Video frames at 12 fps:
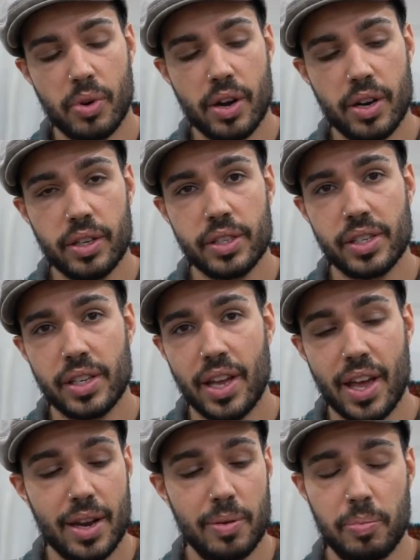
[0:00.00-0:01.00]
products,
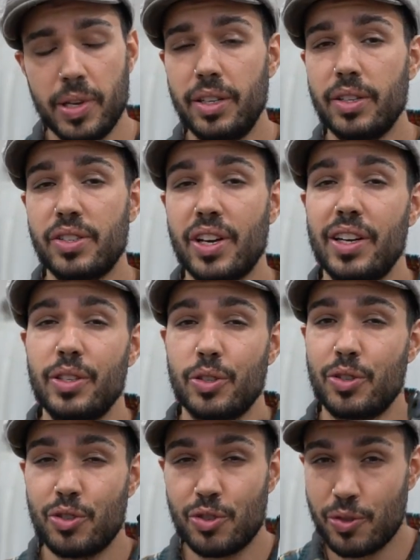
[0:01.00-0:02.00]
and Peak Design is
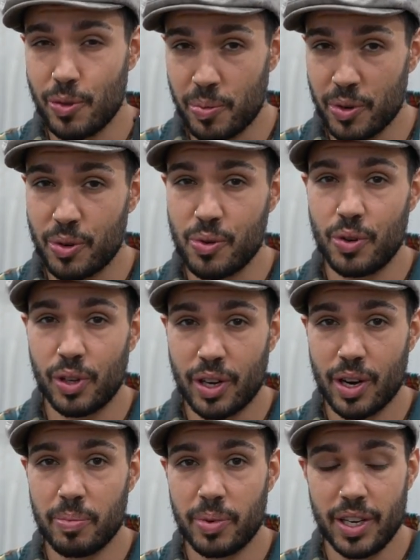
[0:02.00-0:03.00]
a super cool
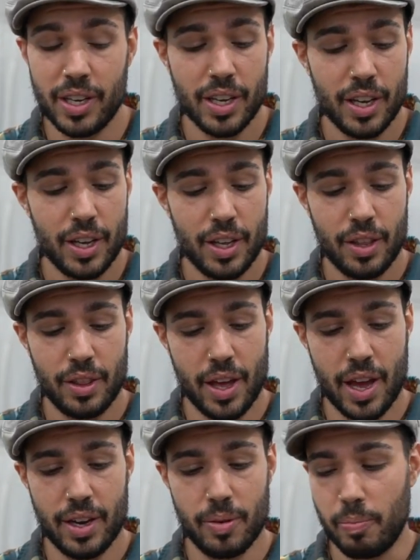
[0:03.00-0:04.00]
company
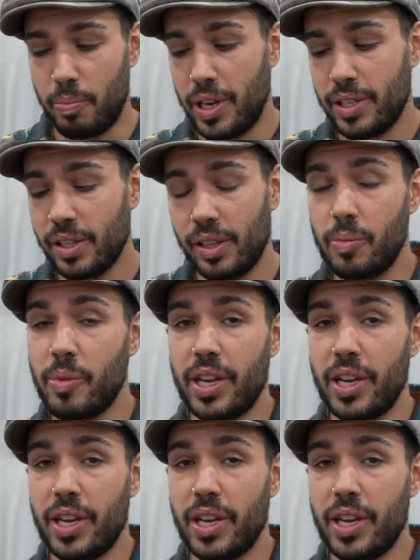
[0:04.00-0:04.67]
that basically